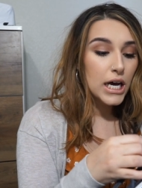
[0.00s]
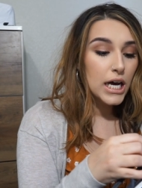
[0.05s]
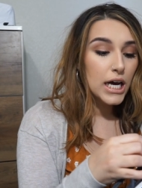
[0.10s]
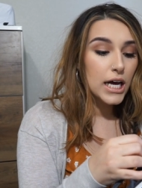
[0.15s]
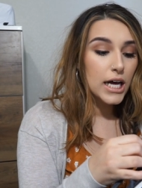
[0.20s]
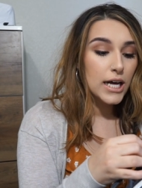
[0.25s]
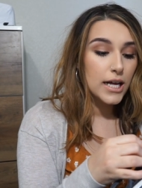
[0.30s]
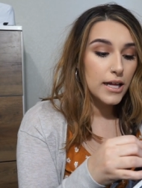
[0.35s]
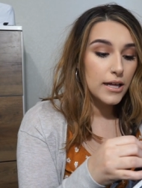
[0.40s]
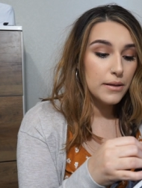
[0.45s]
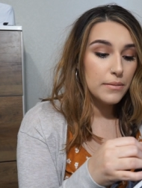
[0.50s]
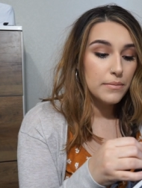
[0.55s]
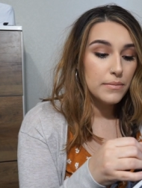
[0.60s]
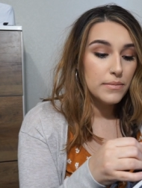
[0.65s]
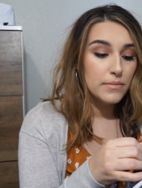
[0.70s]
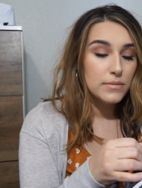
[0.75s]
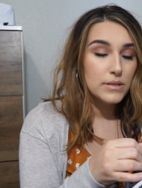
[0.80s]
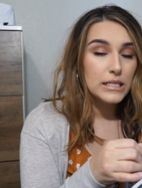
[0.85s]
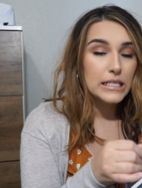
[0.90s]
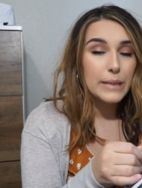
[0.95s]
Um,
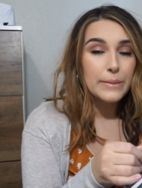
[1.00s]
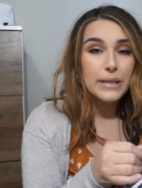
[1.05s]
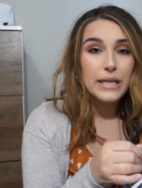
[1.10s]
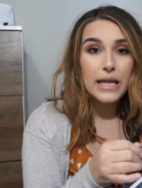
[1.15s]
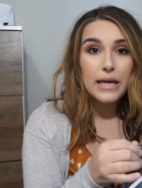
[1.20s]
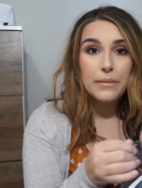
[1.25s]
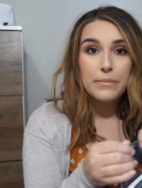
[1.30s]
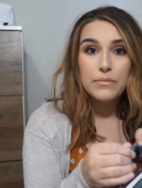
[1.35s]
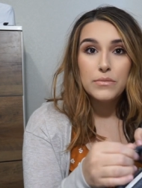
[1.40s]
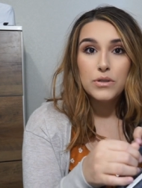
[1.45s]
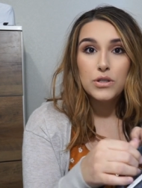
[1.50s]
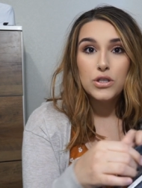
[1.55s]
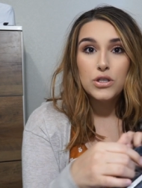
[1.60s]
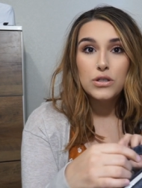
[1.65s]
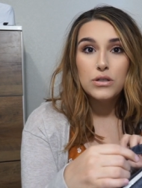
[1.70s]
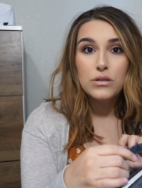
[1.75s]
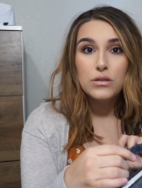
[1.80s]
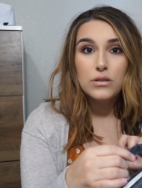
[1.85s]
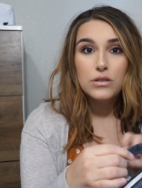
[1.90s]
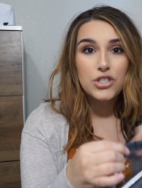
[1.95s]
some of them
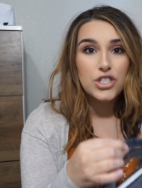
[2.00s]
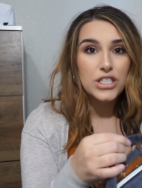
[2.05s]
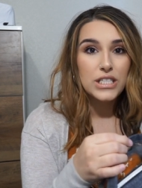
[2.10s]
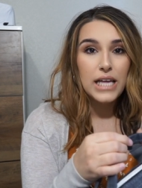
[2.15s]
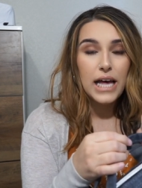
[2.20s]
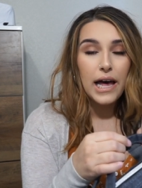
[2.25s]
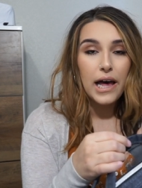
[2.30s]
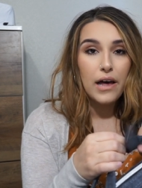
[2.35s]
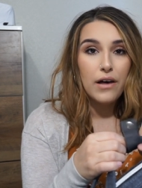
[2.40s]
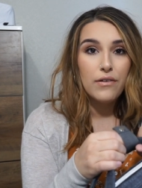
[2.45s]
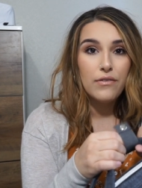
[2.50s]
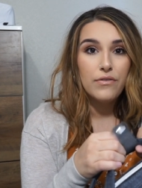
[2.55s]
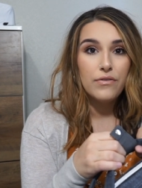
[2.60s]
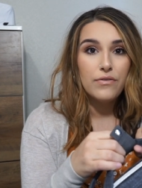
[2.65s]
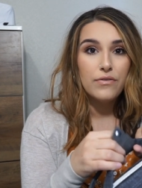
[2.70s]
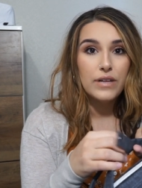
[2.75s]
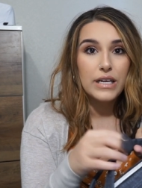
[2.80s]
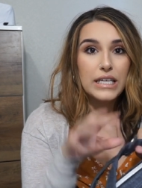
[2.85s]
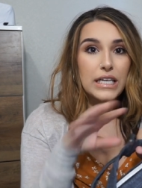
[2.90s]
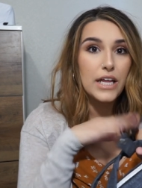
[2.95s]
just have
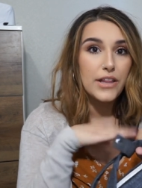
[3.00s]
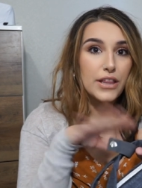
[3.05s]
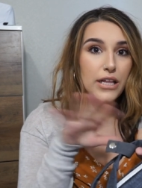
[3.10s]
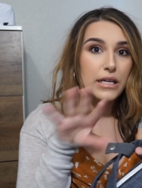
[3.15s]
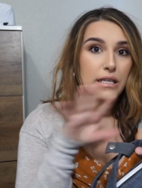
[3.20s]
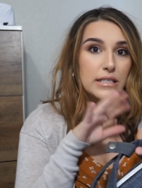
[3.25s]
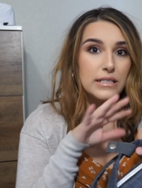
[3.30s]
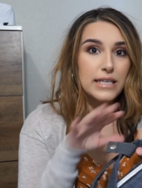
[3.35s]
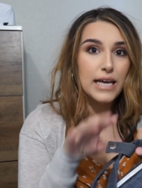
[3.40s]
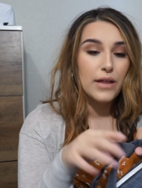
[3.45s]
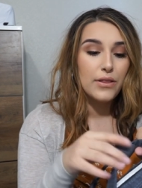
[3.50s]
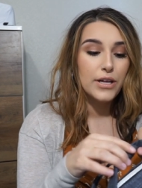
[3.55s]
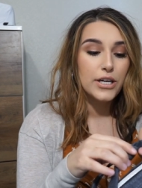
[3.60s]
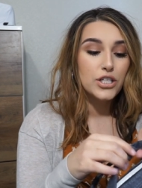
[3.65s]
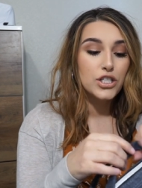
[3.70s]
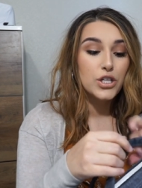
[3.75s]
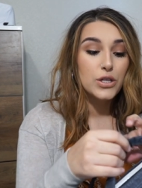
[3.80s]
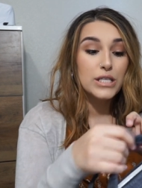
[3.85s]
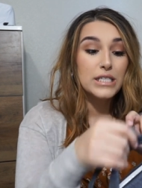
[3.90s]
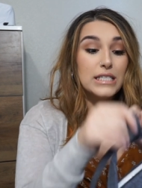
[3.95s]
like nothing down there.
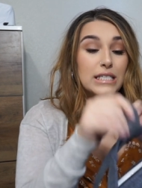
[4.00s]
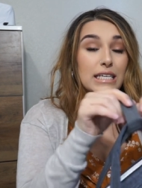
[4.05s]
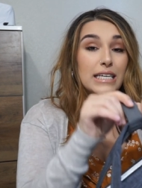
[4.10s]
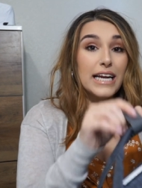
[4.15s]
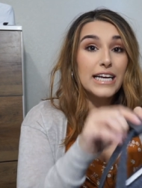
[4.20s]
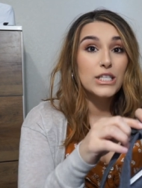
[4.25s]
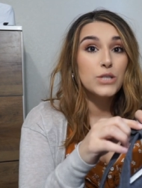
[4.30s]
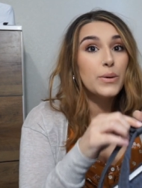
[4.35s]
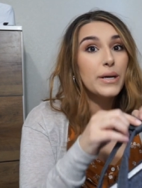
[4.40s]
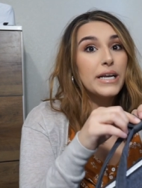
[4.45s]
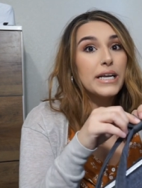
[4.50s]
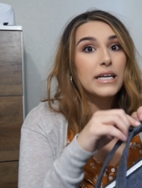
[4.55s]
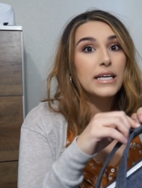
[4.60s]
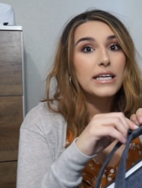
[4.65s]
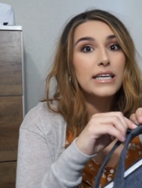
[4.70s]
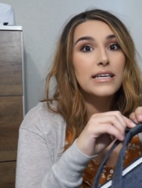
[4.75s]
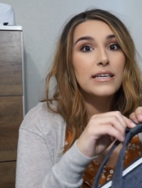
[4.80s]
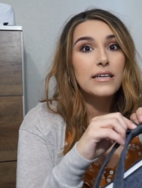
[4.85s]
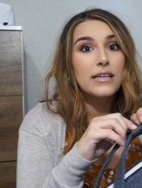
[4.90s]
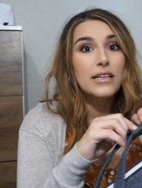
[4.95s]
So this is a nice way to
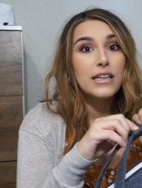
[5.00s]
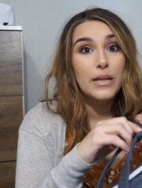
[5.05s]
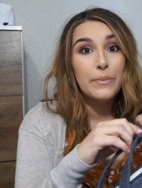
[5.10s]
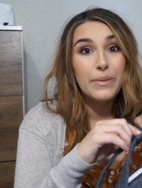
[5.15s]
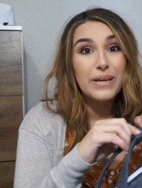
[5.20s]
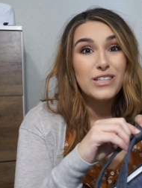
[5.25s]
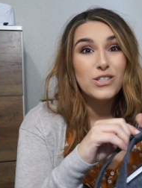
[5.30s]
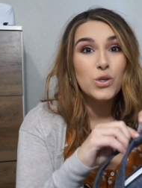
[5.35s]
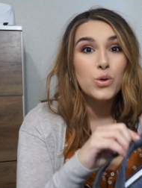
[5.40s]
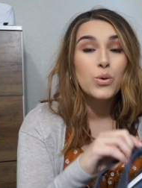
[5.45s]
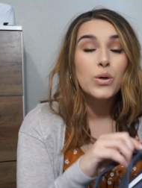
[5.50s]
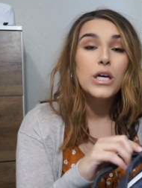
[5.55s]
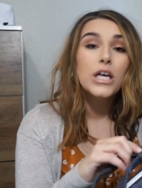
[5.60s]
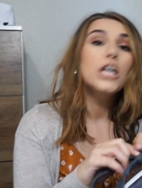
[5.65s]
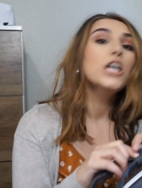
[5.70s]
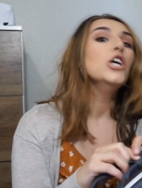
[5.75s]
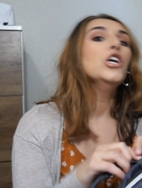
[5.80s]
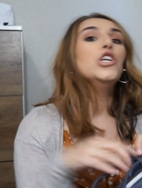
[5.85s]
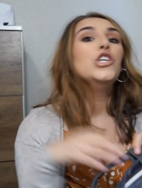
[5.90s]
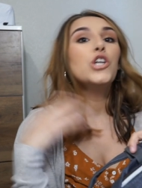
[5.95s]
clip it so
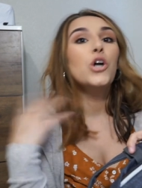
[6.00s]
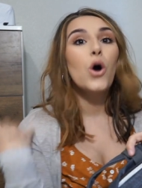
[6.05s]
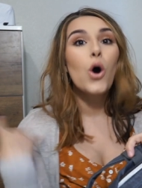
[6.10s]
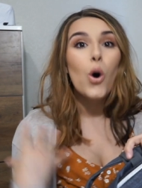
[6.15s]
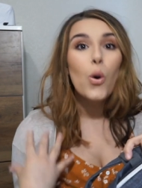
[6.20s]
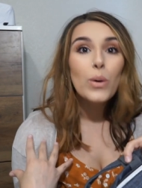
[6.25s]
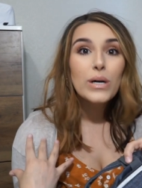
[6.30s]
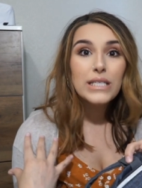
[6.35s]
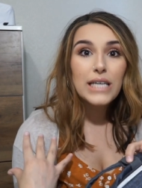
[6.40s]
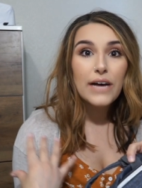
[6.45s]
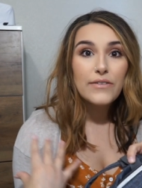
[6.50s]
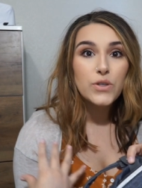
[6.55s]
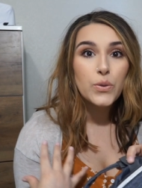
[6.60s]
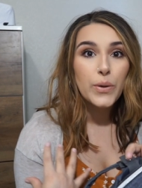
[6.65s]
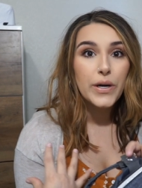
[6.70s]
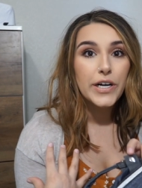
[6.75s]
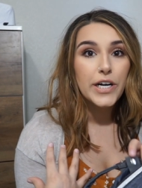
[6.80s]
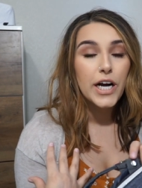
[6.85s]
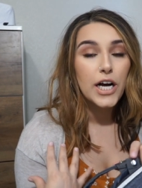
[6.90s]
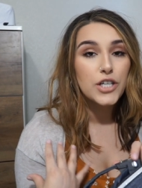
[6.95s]
you don't always have to
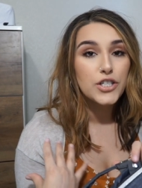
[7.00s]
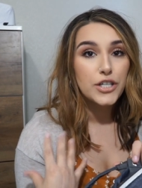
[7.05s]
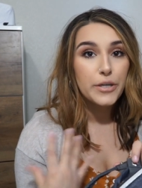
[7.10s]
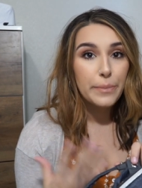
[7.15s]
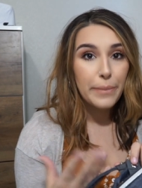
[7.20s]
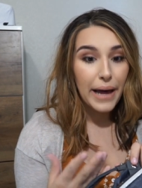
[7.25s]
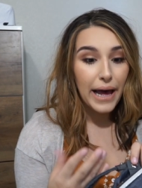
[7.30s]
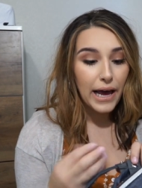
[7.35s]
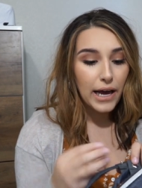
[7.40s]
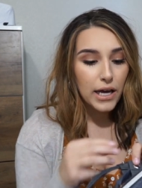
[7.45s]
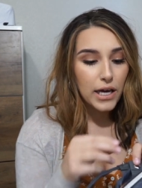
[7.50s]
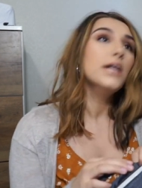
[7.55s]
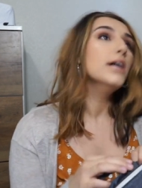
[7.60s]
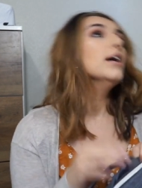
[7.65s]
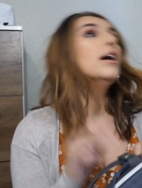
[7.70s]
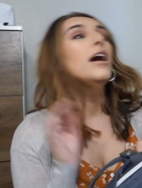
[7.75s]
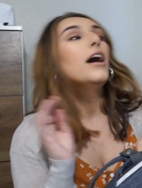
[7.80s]
wear it on your back.